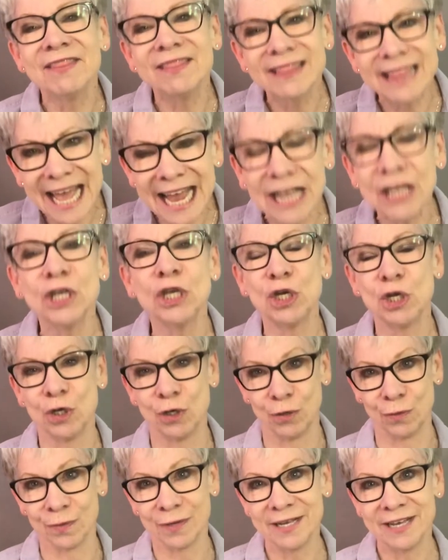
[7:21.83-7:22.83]
Thank
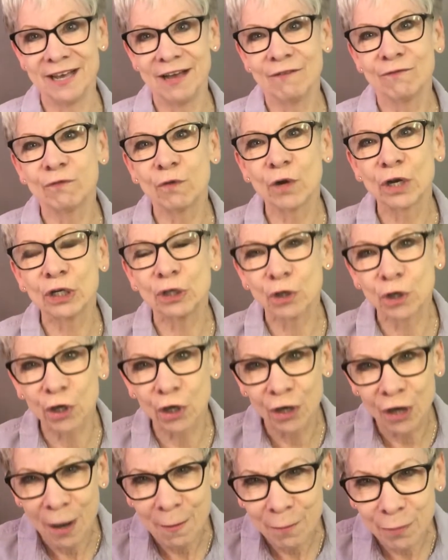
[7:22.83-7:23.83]
you for
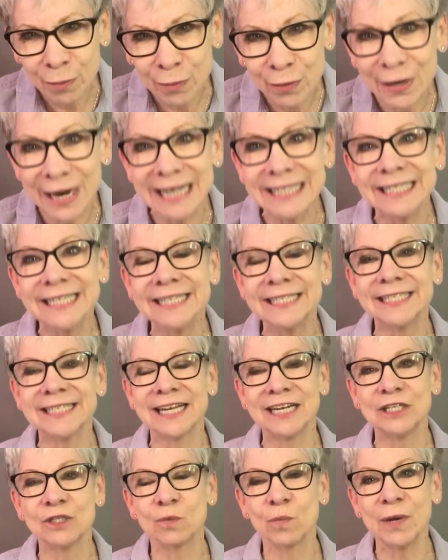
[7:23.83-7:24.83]
your presence
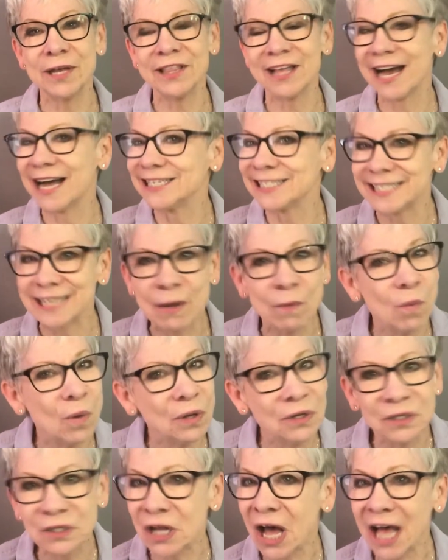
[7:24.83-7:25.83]
that is with us, that will
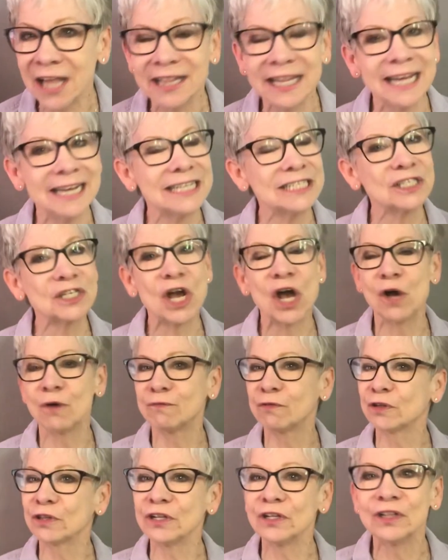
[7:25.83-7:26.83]
not let us go,
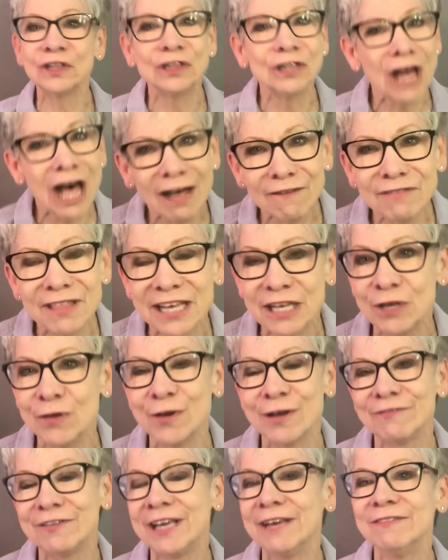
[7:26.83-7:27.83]
for the love that you
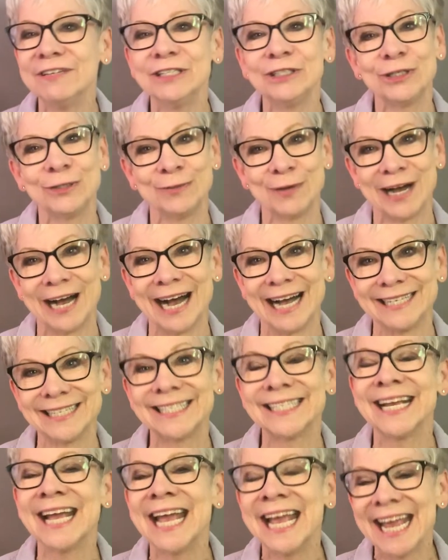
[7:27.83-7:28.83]
have given to
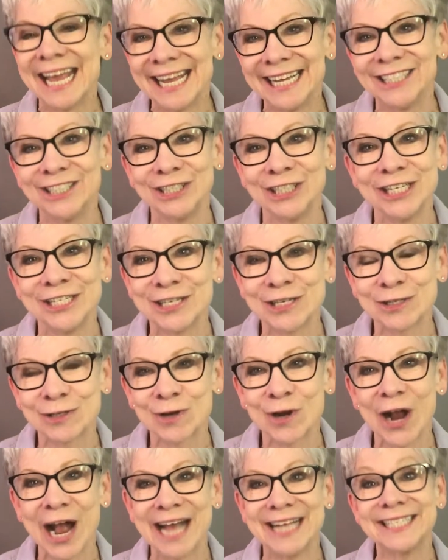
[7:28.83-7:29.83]
us in Jesus
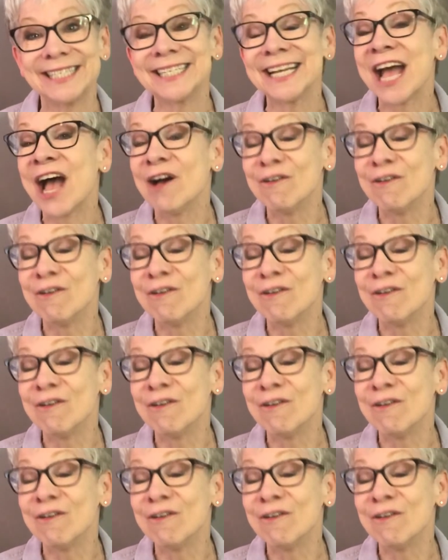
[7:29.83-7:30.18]
Christ,